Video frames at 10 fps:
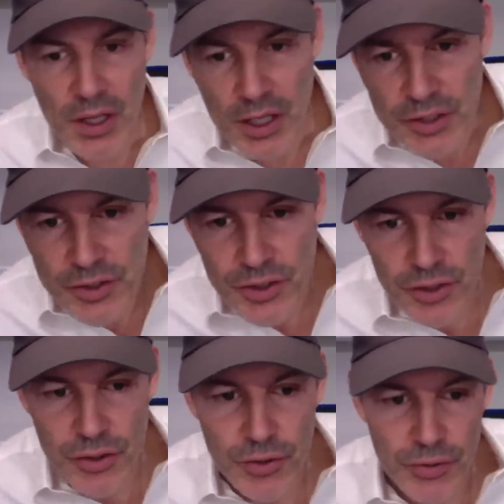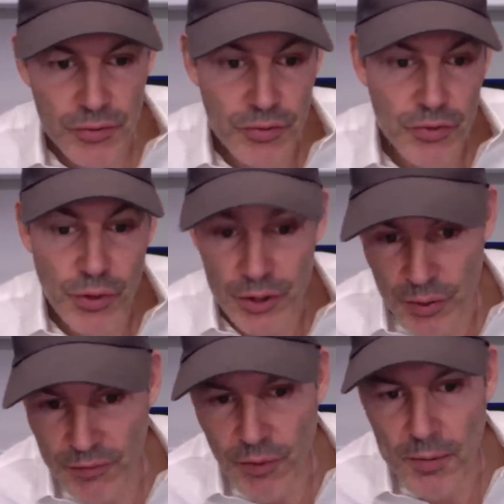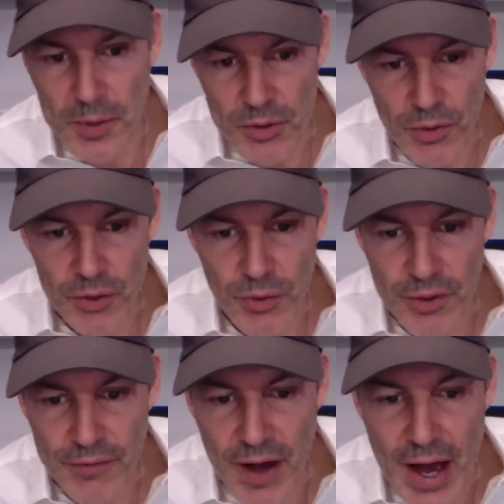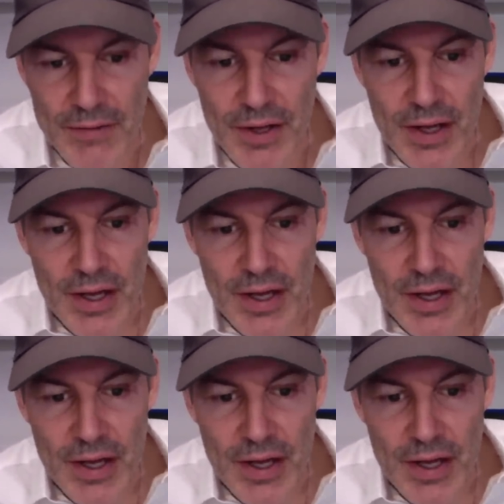into 2024, maybe 2025,